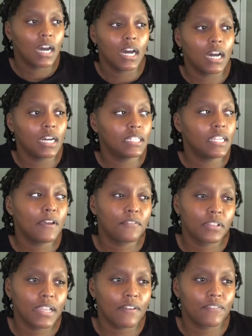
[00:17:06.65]
Uh,
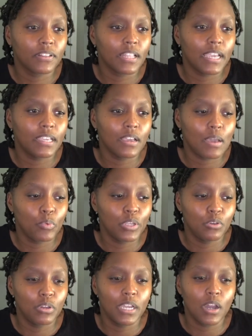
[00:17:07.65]
definitely, I feel like
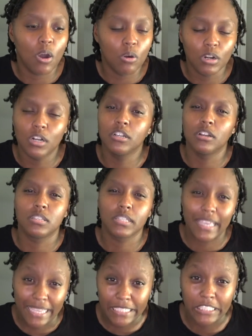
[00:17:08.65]
when you get older, your
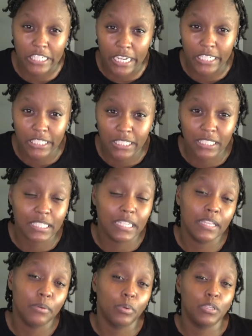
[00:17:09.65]
skin changes,
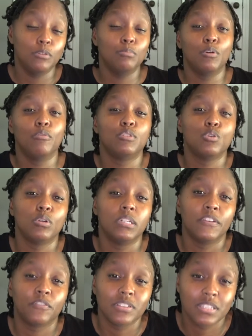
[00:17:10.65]
and then when you move to a
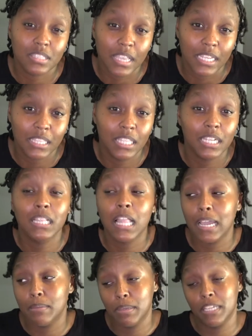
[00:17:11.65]
different state, the
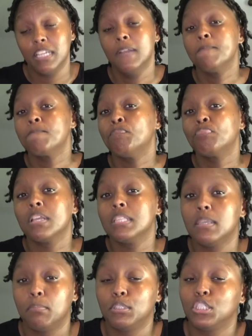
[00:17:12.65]
climate
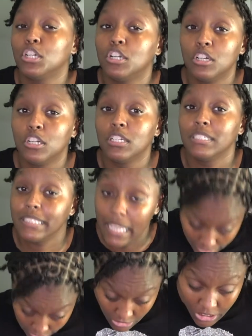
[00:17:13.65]
temperature
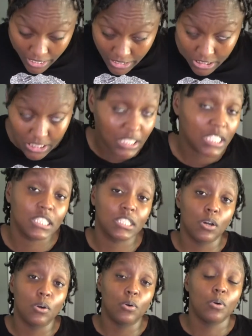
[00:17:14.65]
changes.
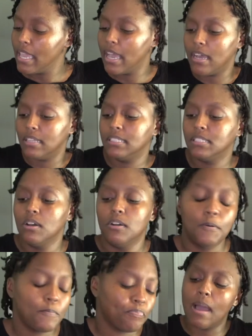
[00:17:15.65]
So yeah,
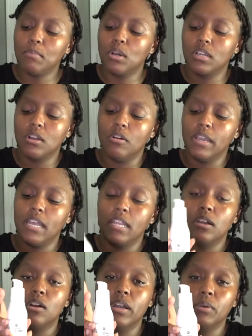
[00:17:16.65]
so I'm gonna go ahead
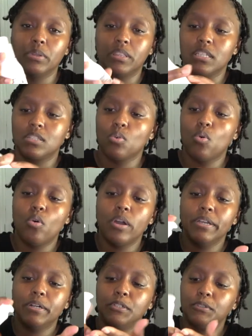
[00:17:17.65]
and go in with this
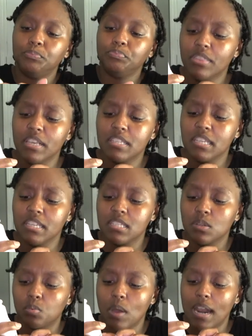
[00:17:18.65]
oil. This
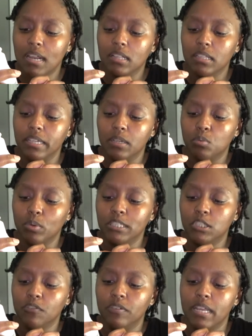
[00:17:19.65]
is Radically
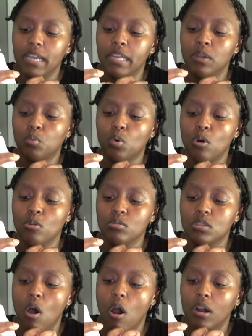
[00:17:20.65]
Rejuvenating
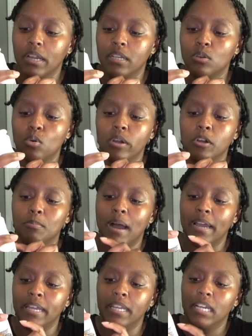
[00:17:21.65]
Rose Argan Oil
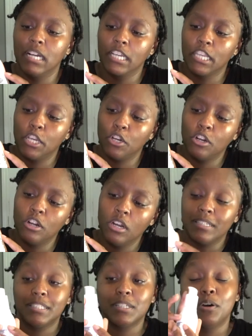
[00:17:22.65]
by Acure.
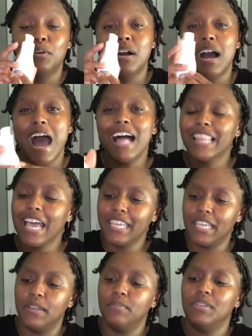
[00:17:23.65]
Uh, so I
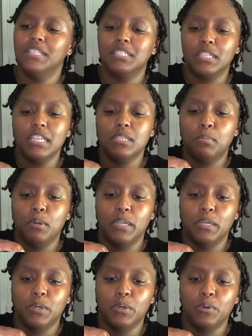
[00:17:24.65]
like it, it's, it's
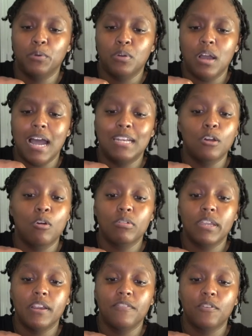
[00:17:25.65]
pretty cool. I don't
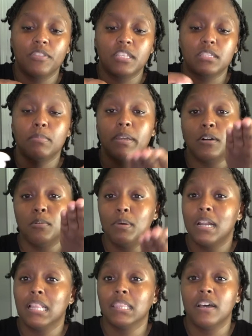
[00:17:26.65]
care for the smell,
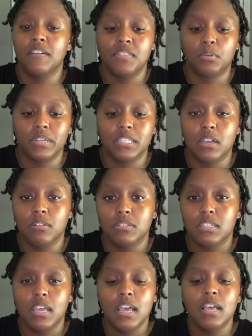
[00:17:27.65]
but I love the results.